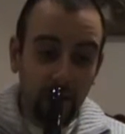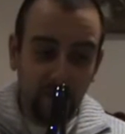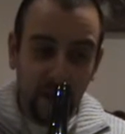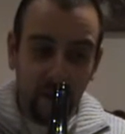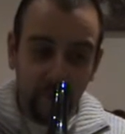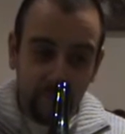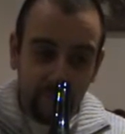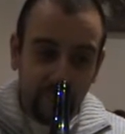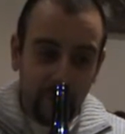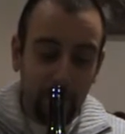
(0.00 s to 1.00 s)
Well,
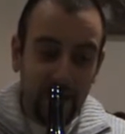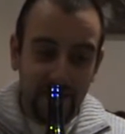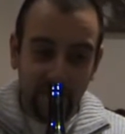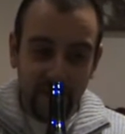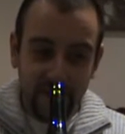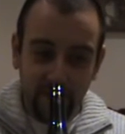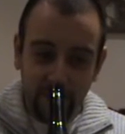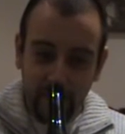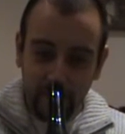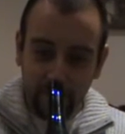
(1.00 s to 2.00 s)
massive hits of
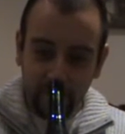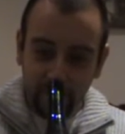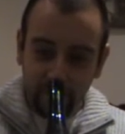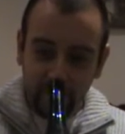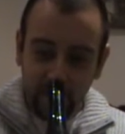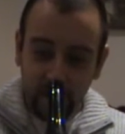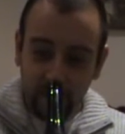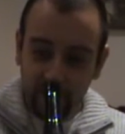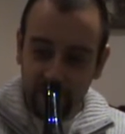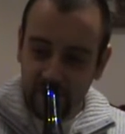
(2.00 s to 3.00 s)

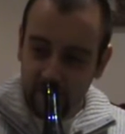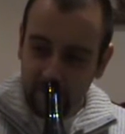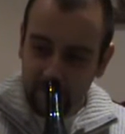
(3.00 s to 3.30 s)
cloves,